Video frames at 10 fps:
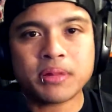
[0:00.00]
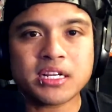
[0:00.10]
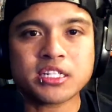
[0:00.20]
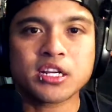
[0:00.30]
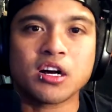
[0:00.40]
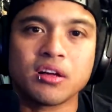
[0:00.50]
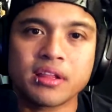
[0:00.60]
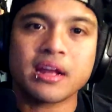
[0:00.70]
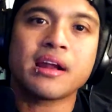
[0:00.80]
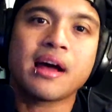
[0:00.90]
plush
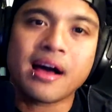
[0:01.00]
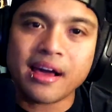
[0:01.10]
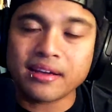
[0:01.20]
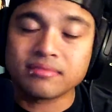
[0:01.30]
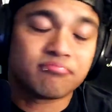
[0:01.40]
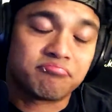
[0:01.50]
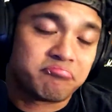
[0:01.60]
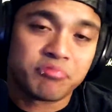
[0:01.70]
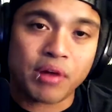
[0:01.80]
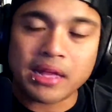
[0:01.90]
doll that I
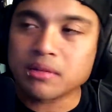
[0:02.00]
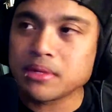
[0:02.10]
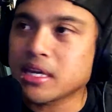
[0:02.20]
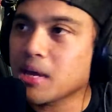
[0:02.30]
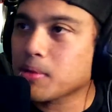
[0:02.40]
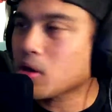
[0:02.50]
randomly came